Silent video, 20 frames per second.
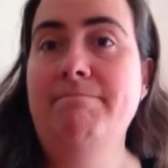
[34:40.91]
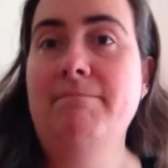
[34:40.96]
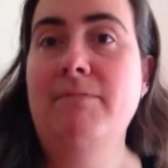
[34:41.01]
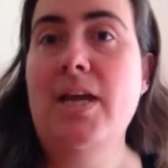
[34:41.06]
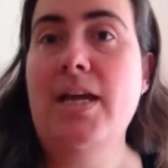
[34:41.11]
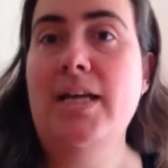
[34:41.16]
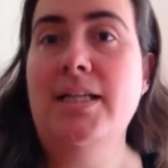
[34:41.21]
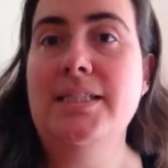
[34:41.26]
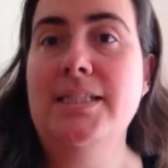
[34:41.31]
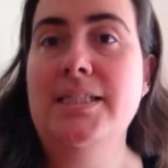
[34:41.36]

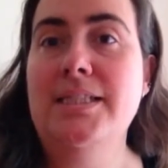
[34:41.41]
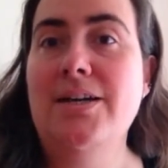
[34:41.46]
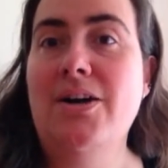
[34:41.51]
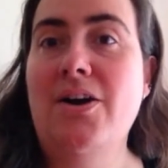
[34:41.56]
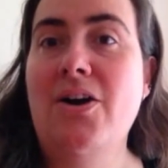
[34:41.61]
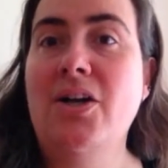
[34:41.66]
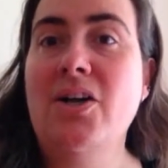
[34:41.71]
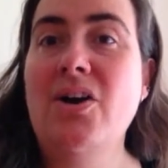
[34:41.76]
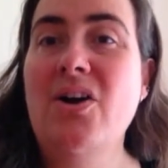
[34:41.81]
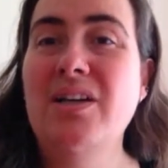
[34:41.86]
and
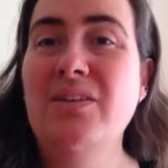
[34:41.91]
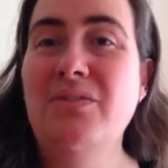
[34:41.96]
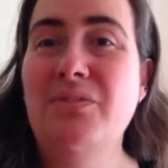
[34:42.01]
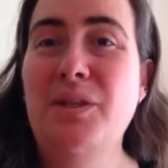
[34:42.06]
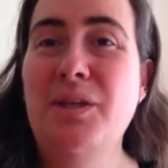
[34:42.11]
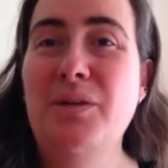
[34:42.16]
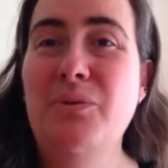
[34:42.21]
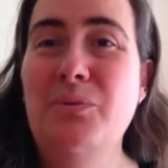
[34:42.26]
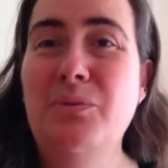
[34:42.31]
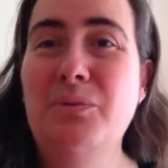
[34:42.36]
I kind of
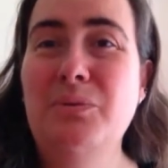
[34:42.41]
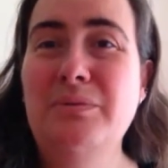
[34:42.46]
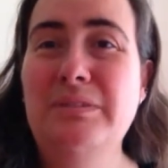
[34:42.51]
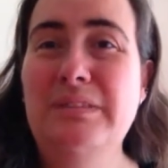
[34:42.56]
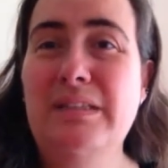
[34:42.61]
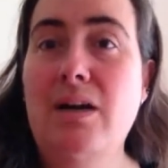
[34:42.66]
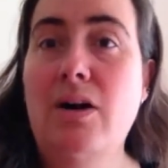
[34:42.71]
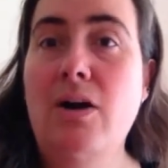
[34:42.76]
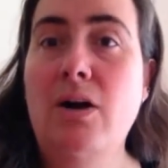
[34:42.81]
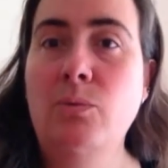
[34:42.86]
think, well,
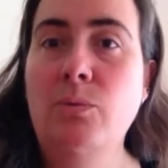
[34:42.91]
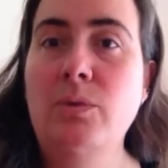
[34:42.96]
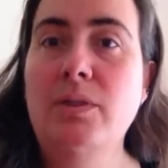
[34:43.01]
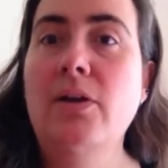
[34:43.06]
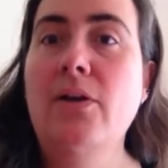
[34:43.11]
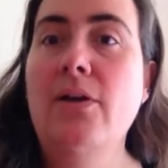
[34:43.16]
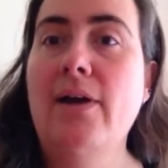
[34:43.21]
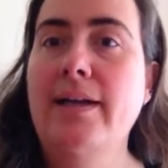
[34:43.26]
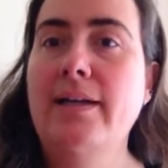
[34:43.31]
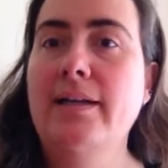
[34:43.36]
I would
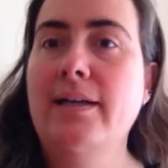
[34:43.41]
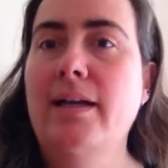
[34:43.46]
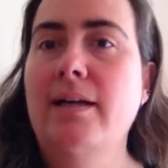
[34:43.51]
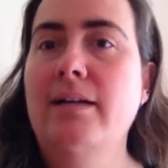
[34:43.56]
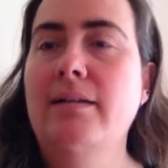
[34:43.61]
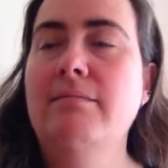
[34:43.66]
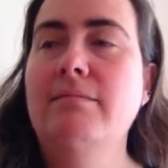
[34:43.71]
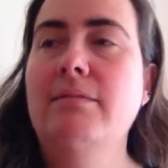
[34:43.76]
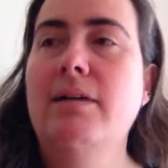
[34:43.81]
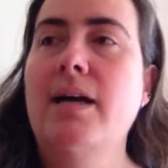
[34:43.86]
like
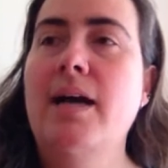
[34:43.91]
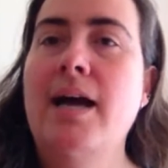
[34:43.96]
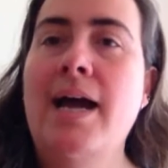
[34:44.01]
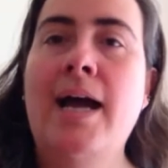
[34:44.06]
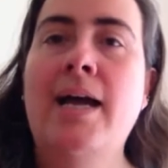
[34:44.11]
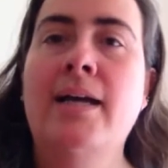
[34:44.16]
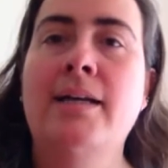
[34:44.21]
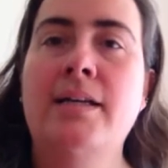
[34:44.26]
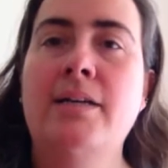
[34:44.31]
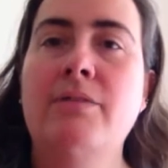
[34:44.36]
a
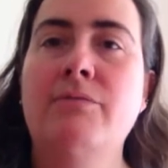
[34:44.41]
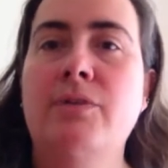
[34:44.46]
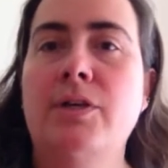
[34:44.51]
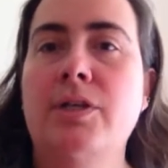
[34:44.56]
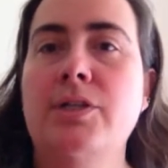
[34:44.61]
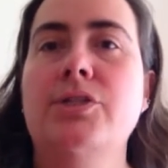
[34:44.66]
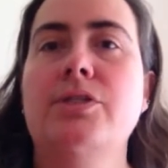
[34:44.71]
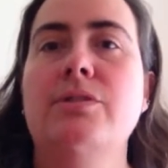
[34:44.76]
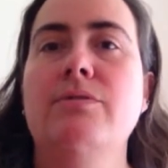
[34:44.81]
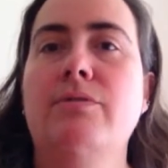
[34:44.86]
hand knit
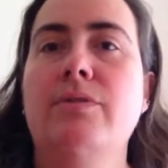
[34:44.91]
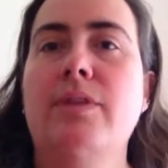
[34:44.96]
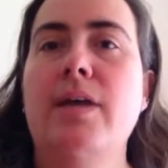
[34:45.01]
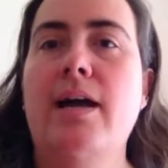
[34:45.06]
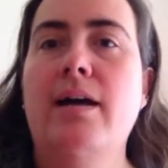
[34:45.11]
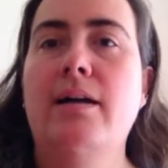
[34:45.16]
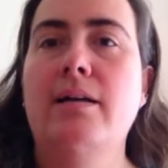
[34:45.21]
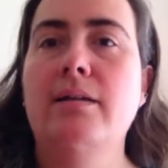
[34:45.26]
version of that,